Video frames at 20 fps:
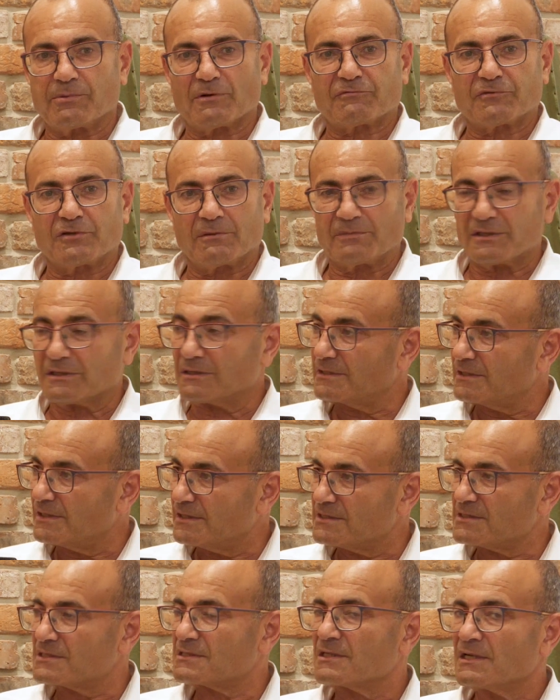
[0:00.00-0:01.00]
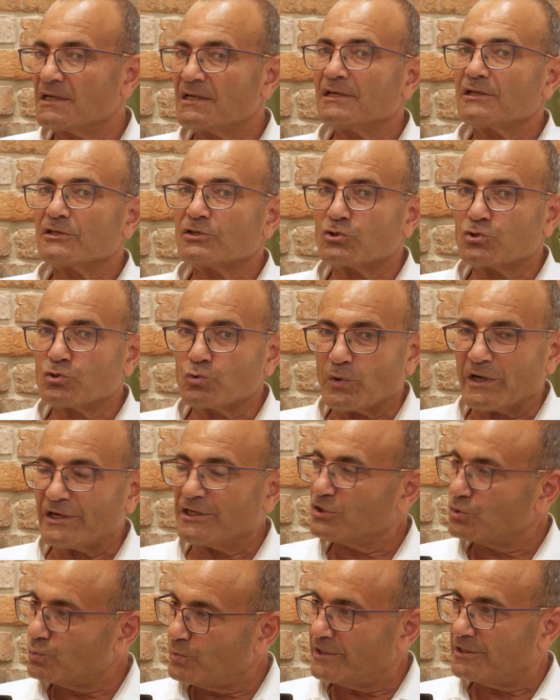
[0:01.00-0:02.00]
of the Middle East.
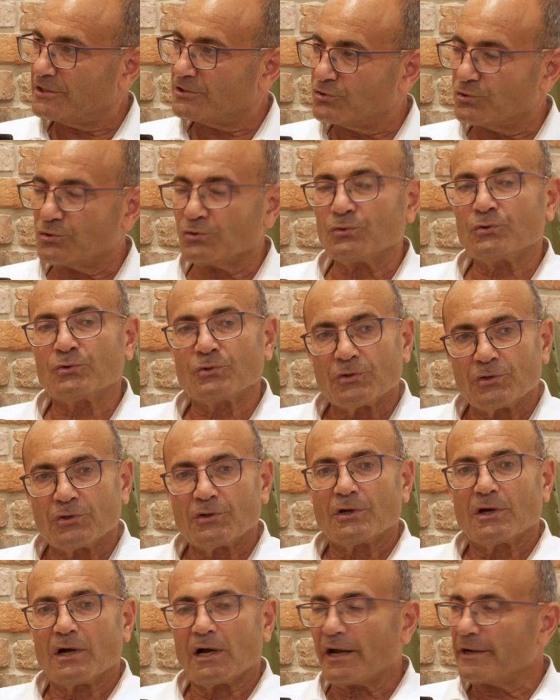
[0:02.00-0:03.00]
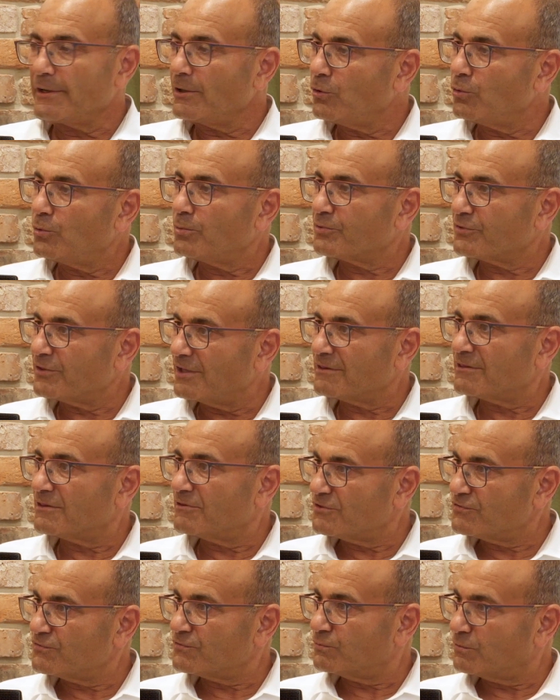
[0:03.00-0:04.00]
2022, I hope that
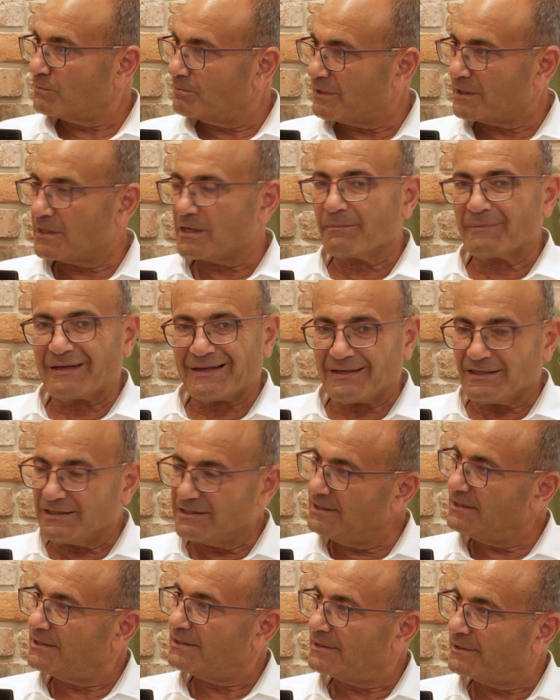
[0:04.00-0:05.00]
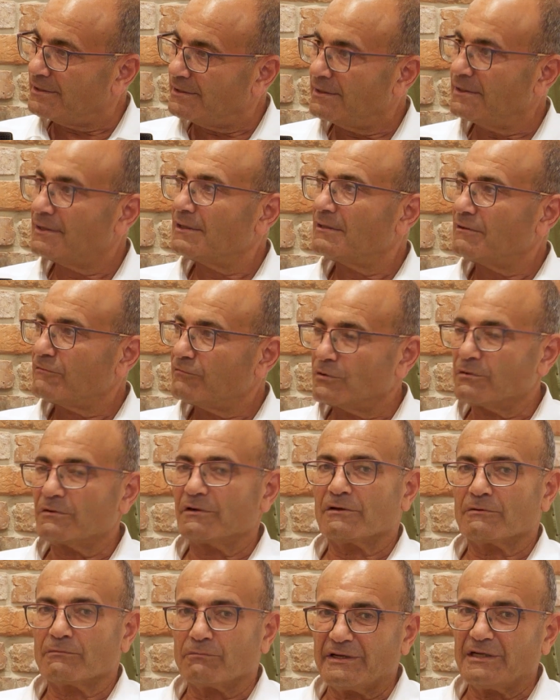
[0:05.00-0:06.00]
this would become a year for
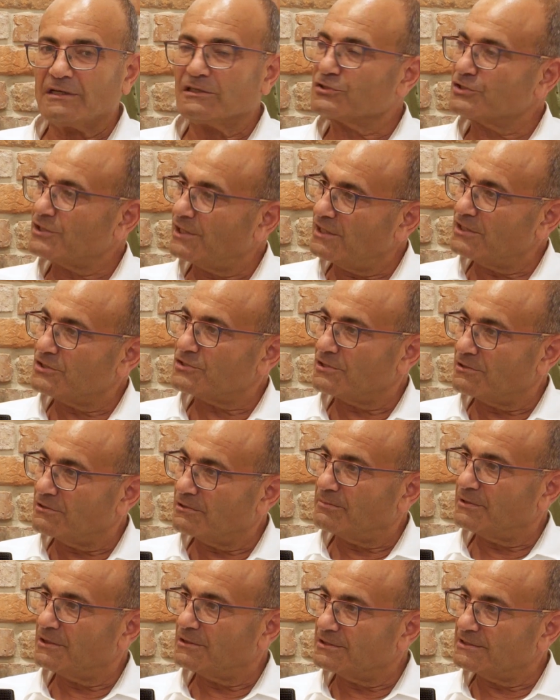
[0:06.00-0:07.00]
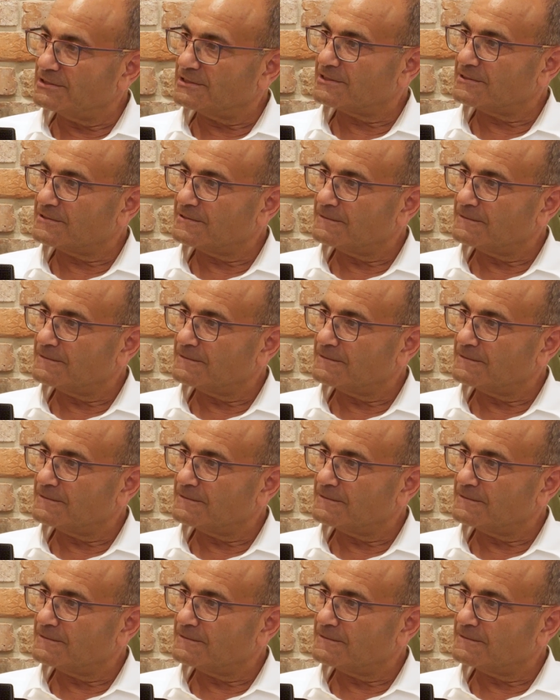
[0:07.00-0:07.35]
a real change in the Middle East.